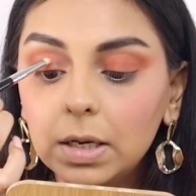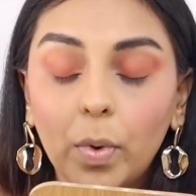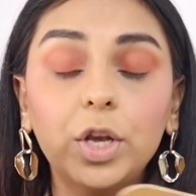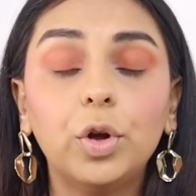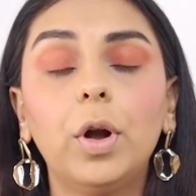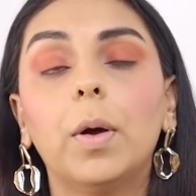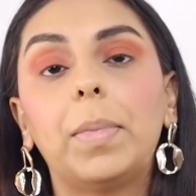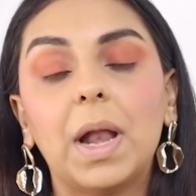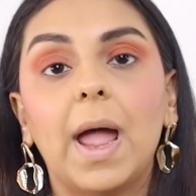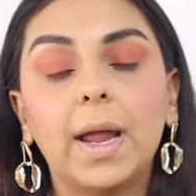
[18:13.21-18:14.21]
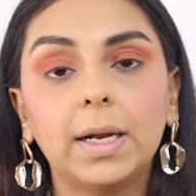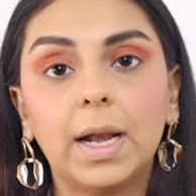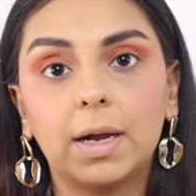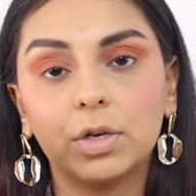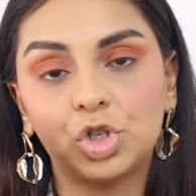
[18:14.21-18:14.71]
When you're applying
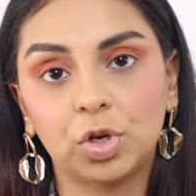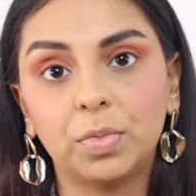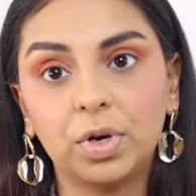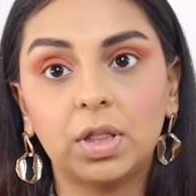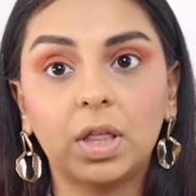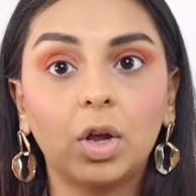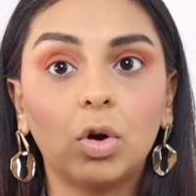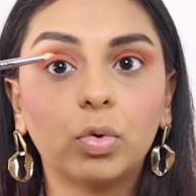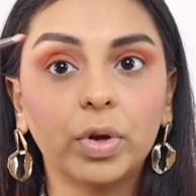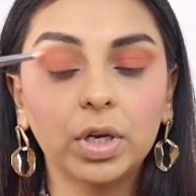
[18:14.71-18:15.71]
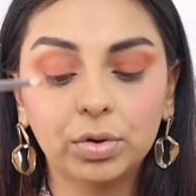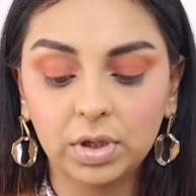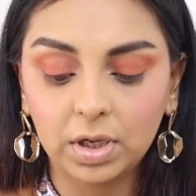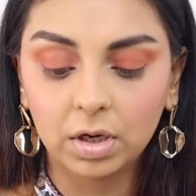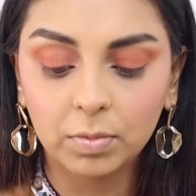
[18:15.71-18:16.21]
like a shimmery thing or going into
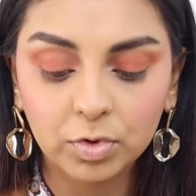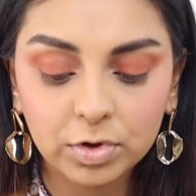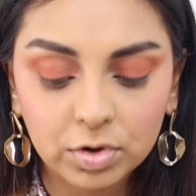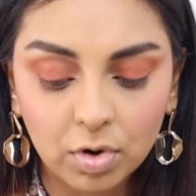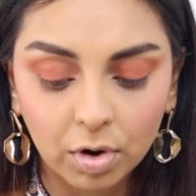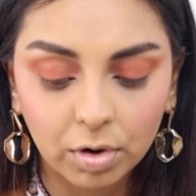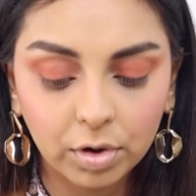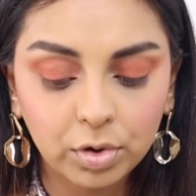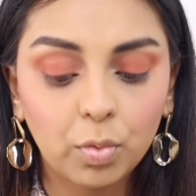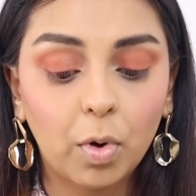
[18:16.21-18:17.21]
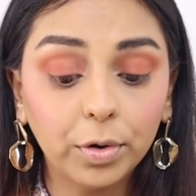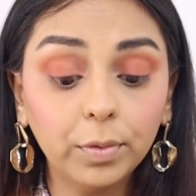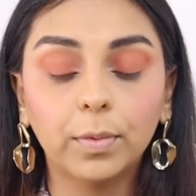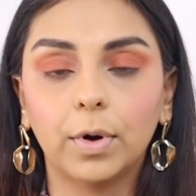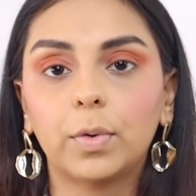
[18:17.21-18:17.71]
the innermost corner, you want
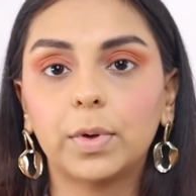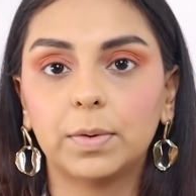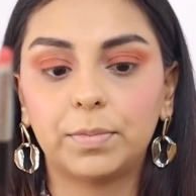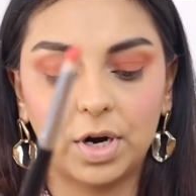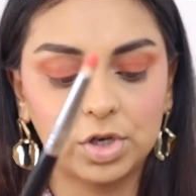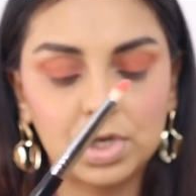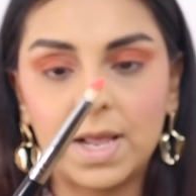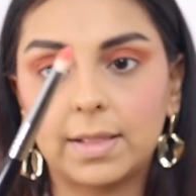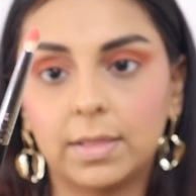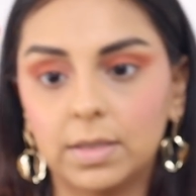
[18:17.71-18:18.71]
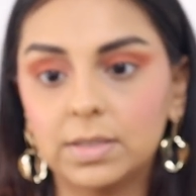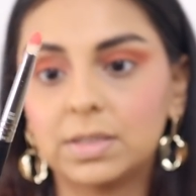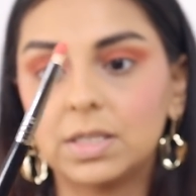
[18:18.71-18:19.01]
to work with a brush like this.